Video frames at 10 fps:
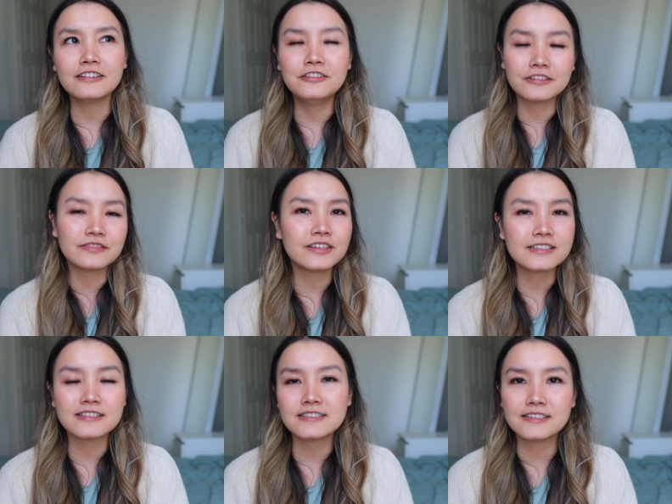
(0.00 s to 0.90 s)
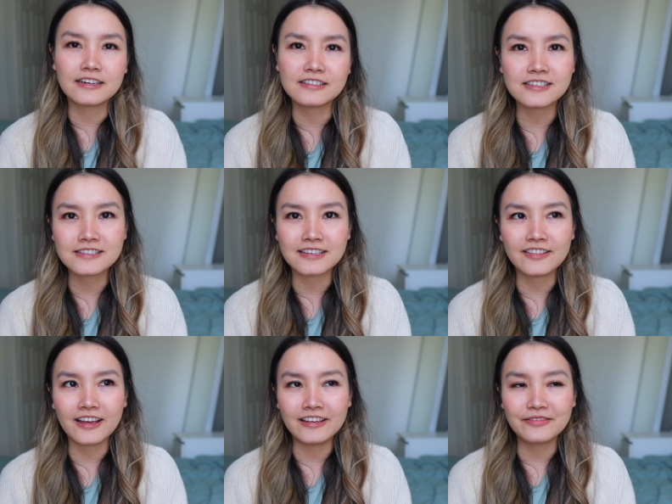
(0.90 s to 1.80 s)
nervous and scared to send
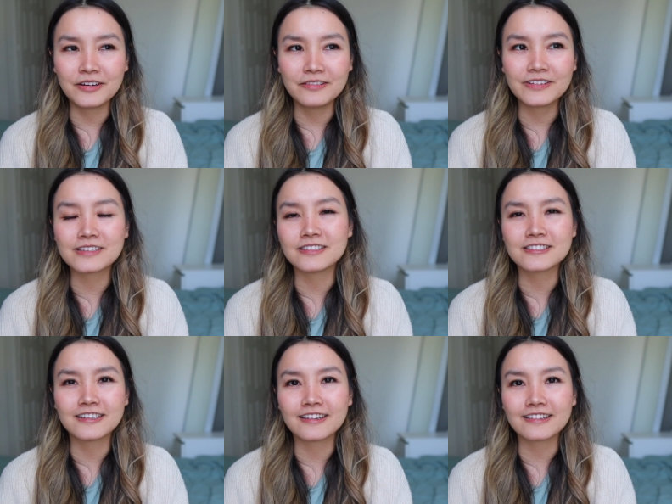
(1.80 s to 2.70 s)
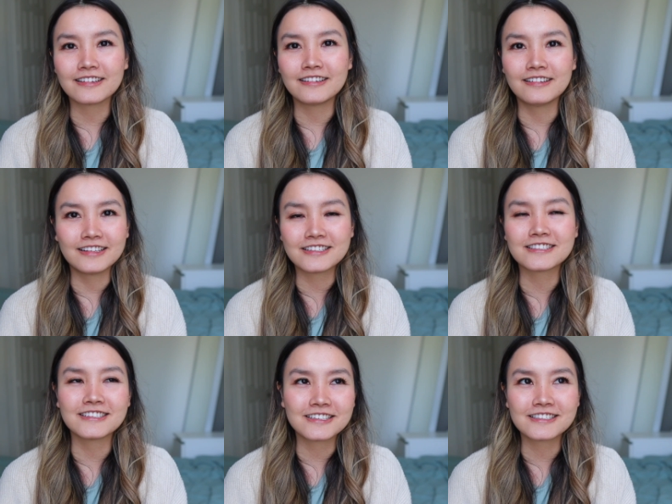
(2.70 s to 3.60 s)
that email because I was like, oh, this is
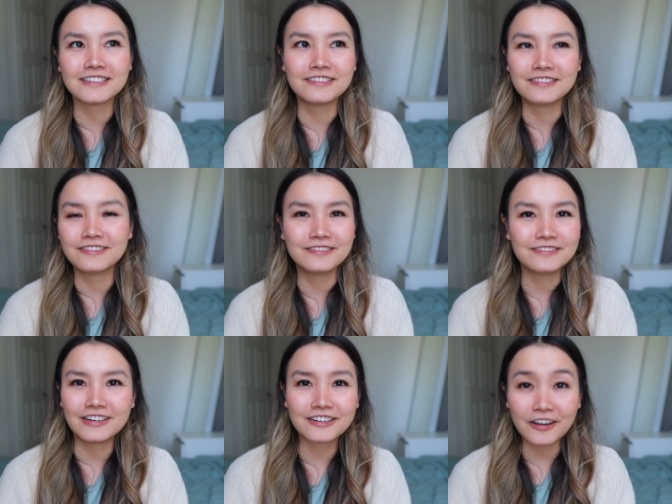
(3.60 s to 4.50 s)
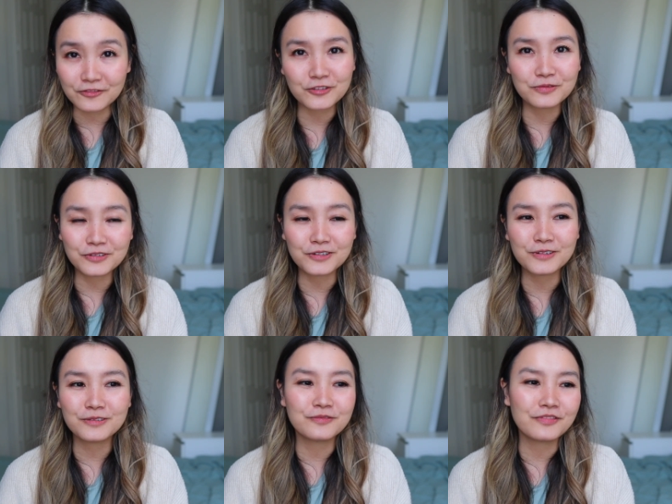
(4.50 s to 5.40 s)
like so
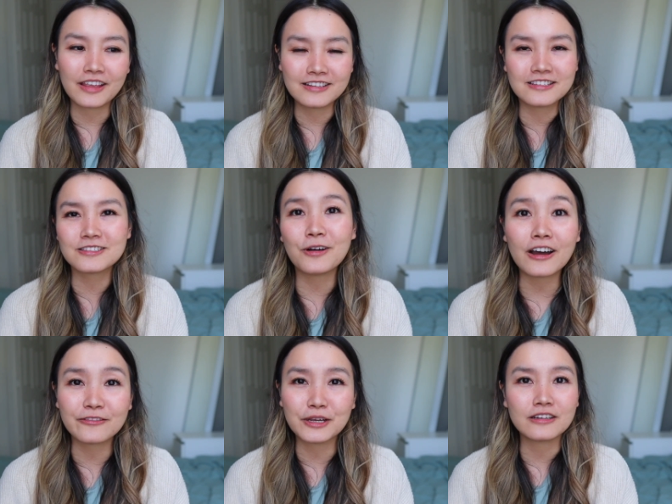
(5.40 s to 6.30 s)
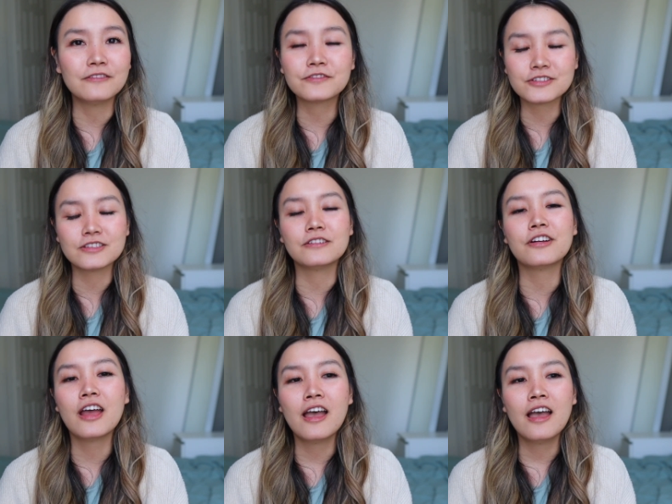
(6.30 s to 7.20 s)
uncomfortable. This is so out of my comfort zone.